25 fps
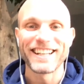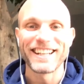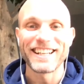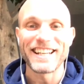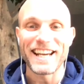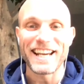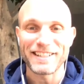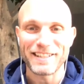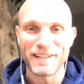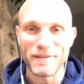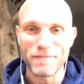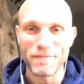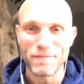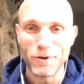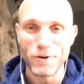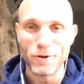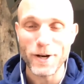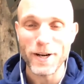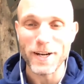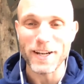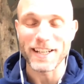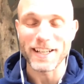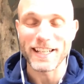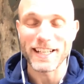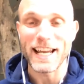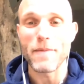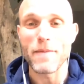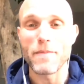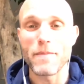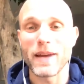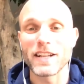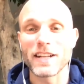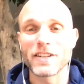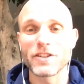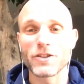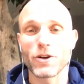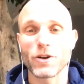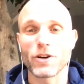Get support, get
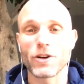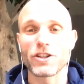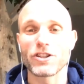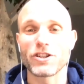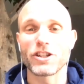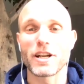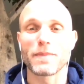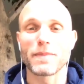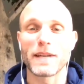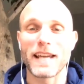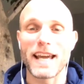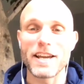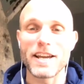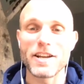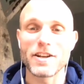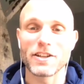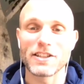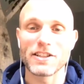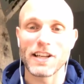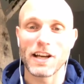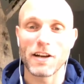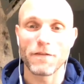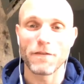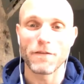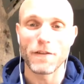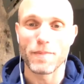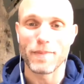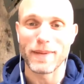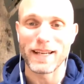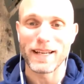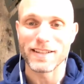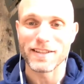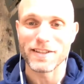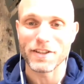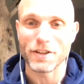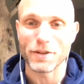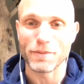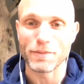mentorship, get yourself in
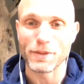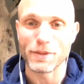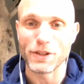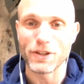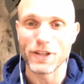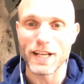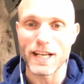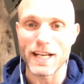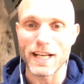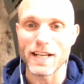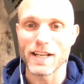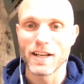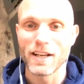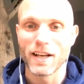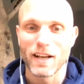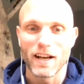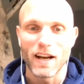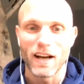men's community.